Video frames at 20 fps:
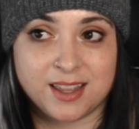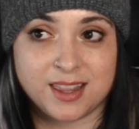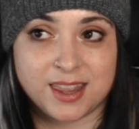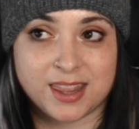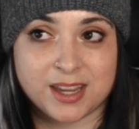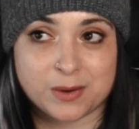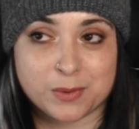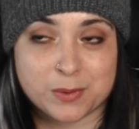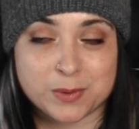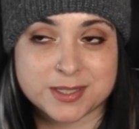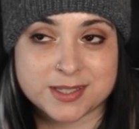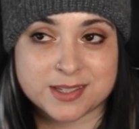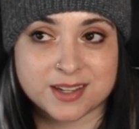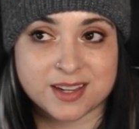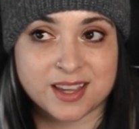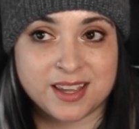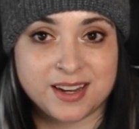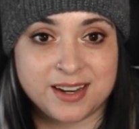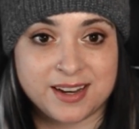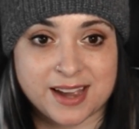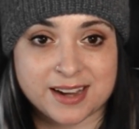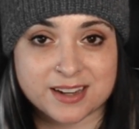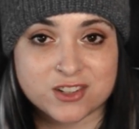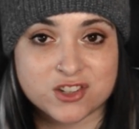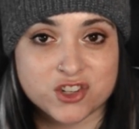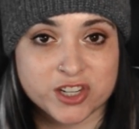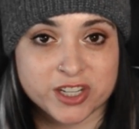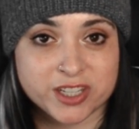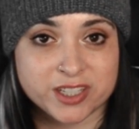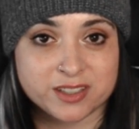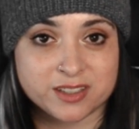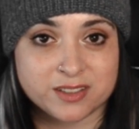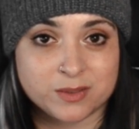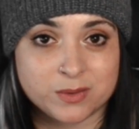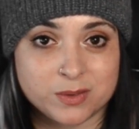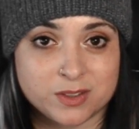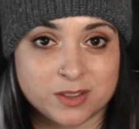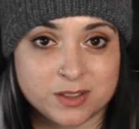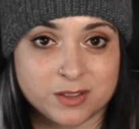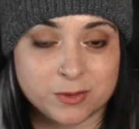there was a
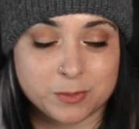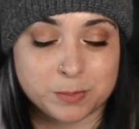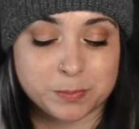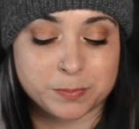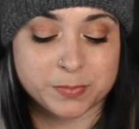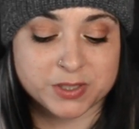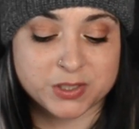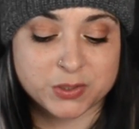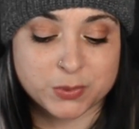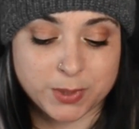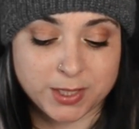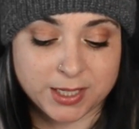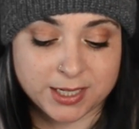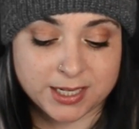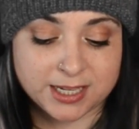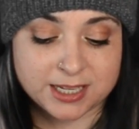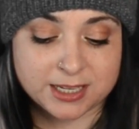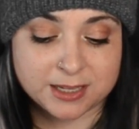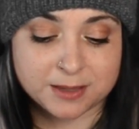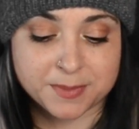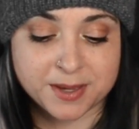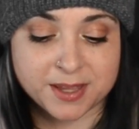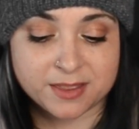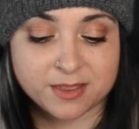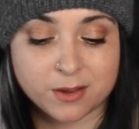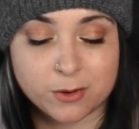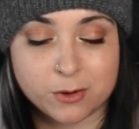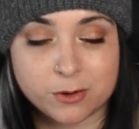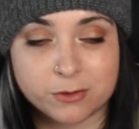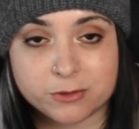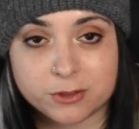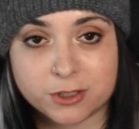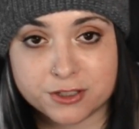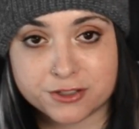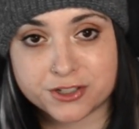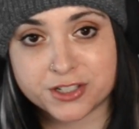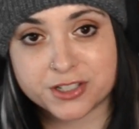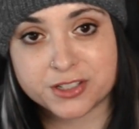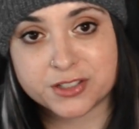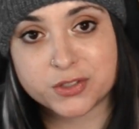connection between him and the
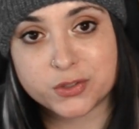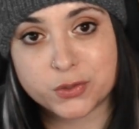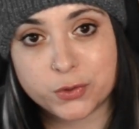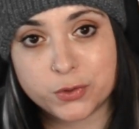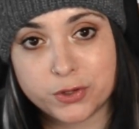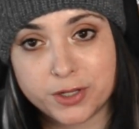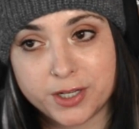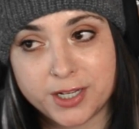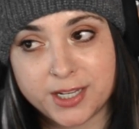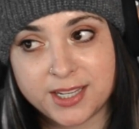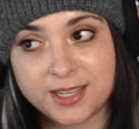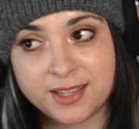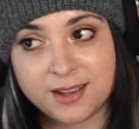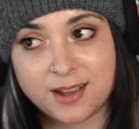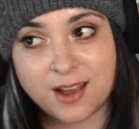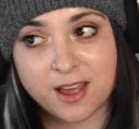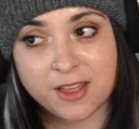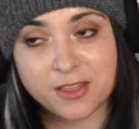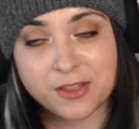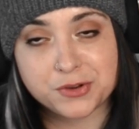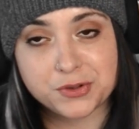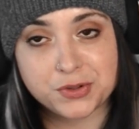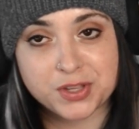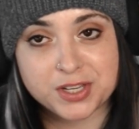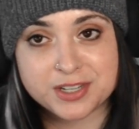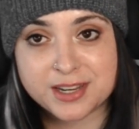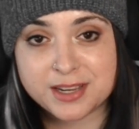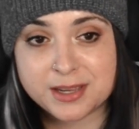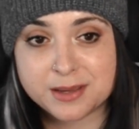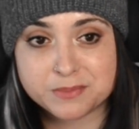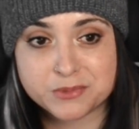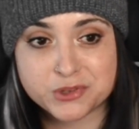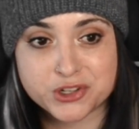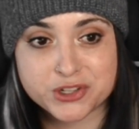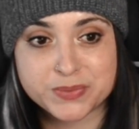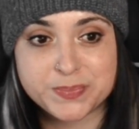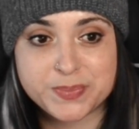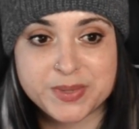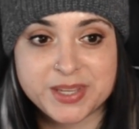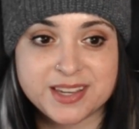overarching story other than him
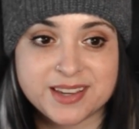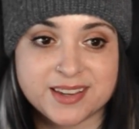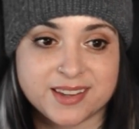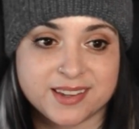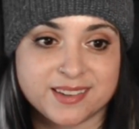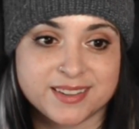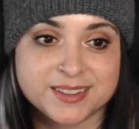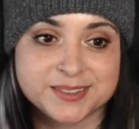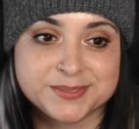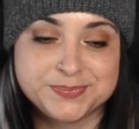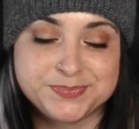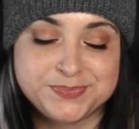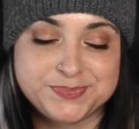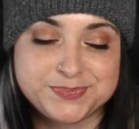just being